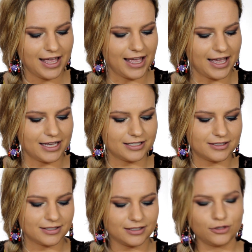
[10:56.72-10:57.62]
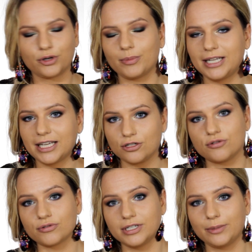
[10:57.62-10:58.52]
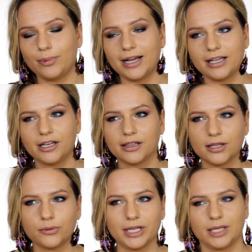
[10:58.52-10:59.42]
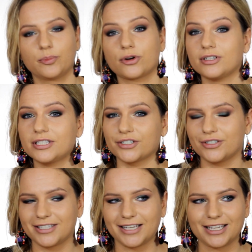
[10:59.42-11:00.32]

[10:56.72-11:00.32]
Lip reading: And normally I don't really buy glowy bronzers. I